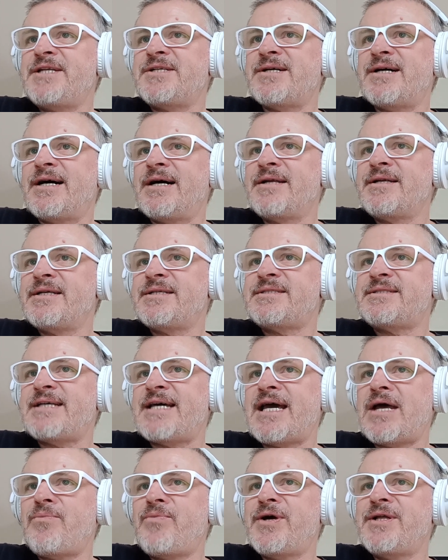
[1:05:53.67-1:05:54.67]
to
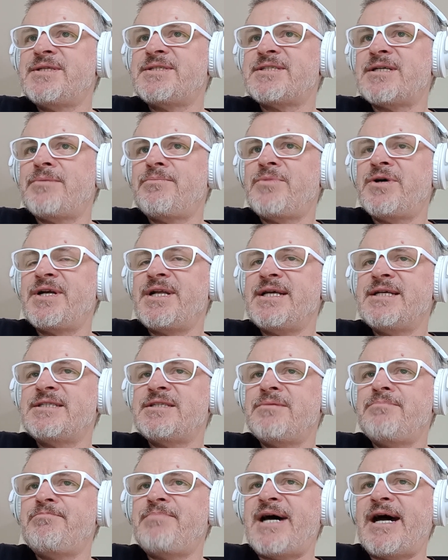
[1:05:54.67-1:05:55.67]
understand when someone is
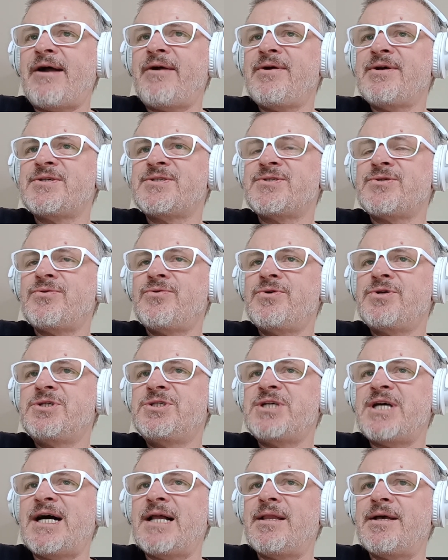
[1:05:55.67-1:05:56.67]
embarrassed or
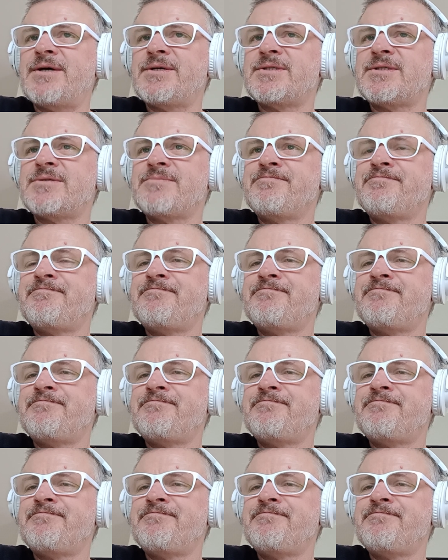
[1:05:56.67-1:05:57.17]
jealous.